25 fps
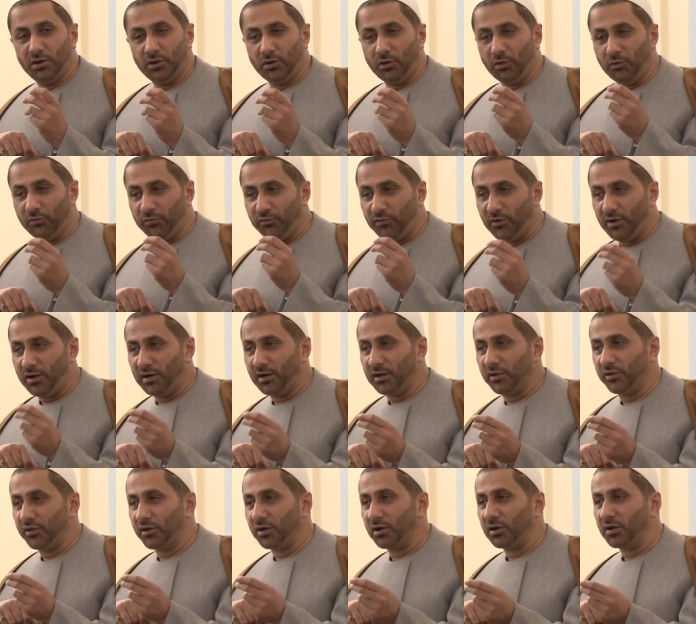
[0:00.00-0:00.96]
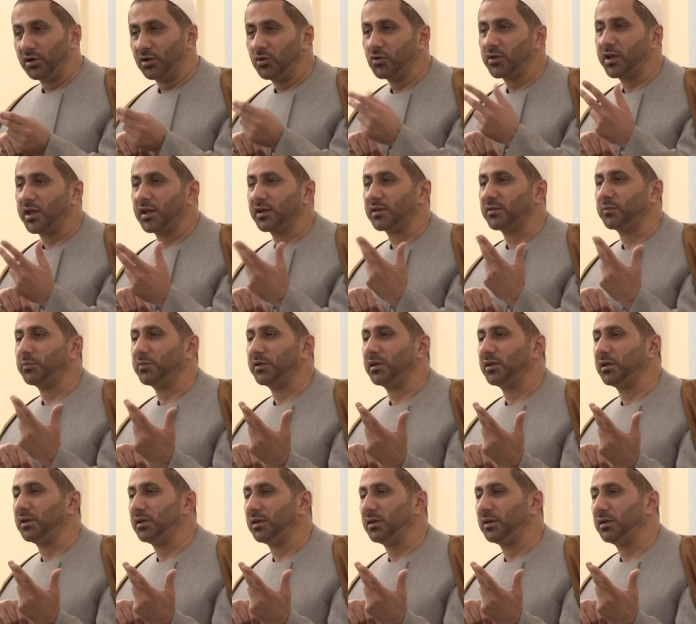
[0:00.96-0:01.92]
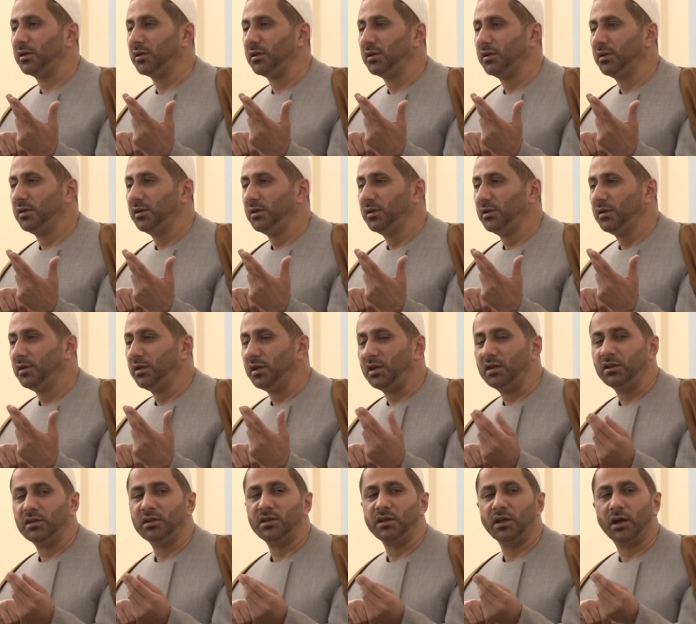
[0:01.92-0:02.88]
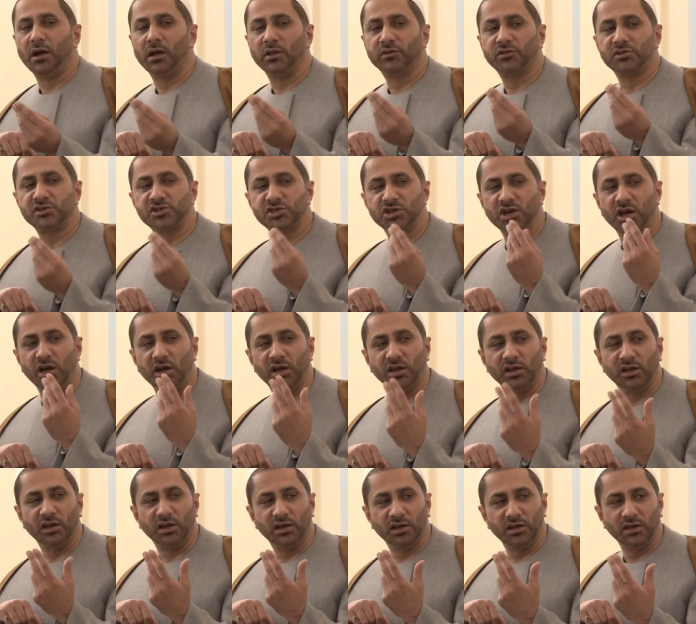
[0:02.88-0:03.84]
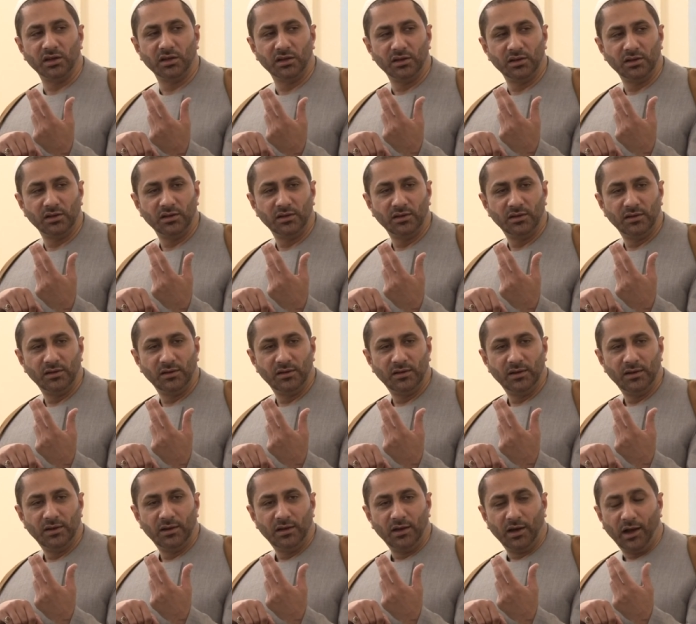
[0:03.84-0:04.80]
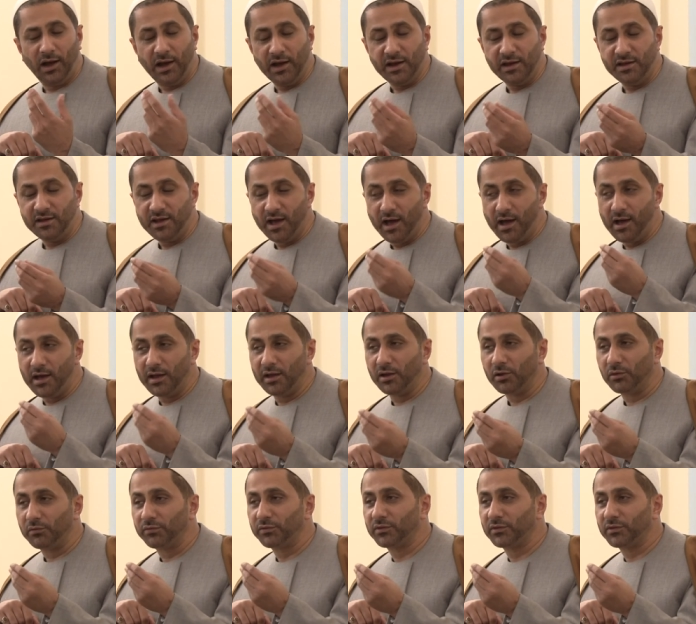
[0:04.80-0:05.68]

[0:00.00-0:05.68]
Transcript: O father, look at me. Inni atshana. I die of